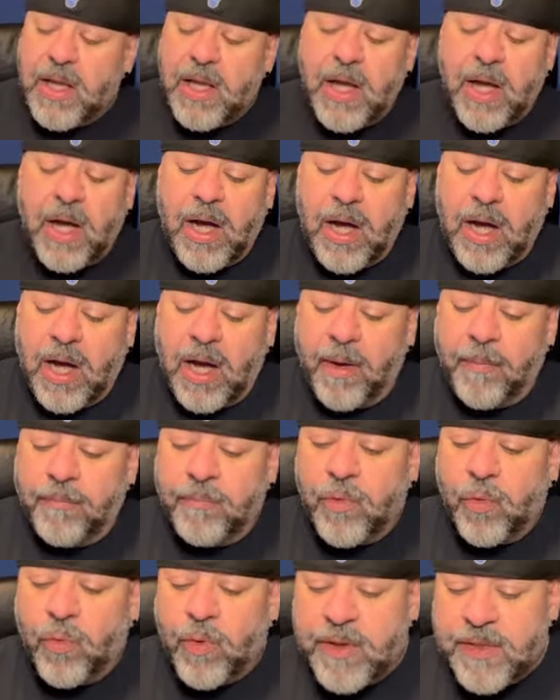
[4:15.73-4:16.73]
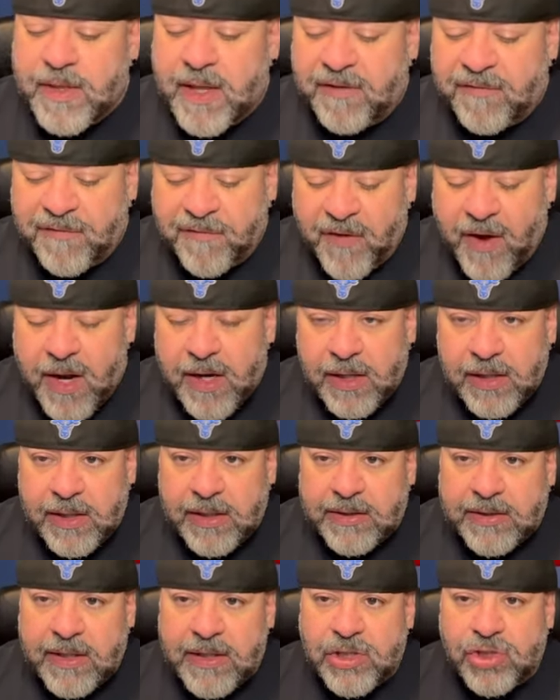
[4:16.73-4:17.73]
When they
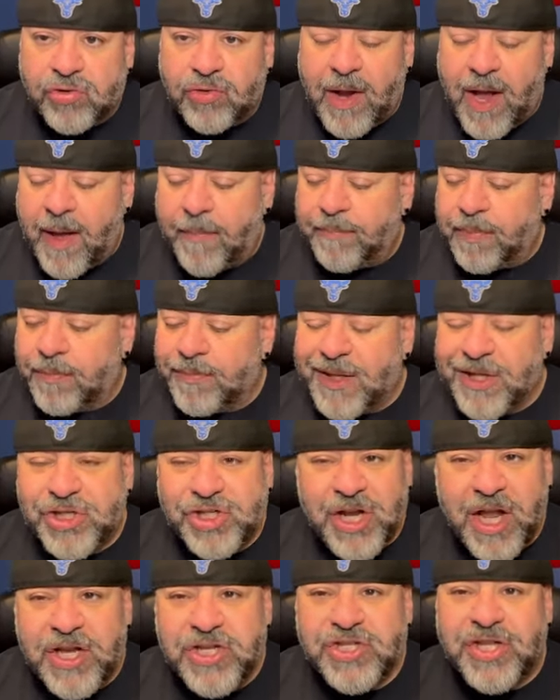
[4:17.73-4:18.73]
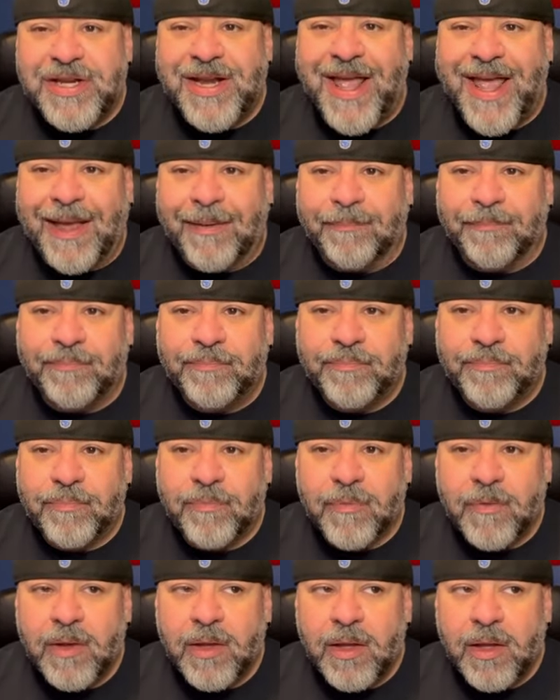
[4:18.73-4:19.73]
finally did drop them, they changed the name,
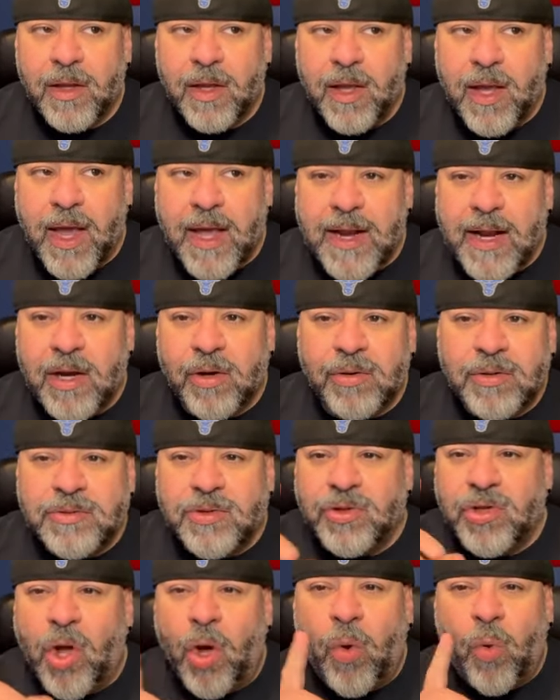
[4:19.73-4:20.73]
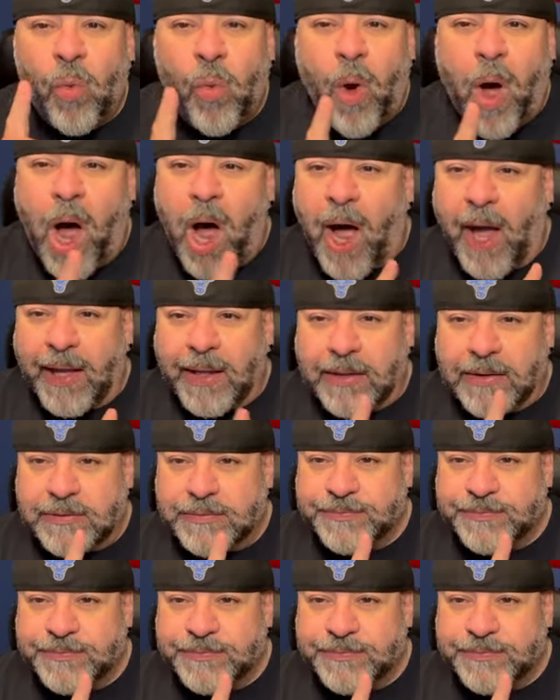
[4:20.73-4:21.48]
and I don't know why.